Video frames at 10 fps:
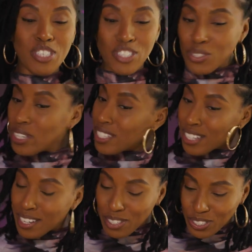just a
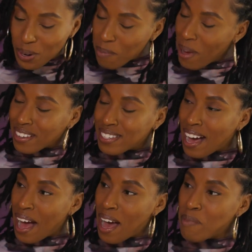little short amount of
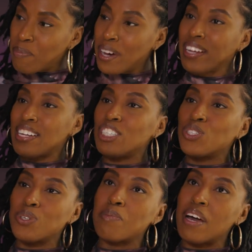time, but in that
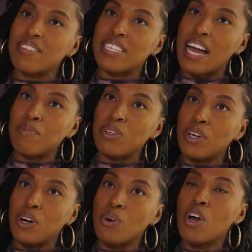short amount of time,
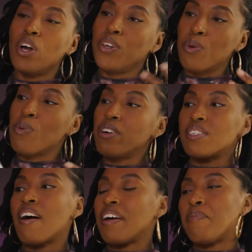your words are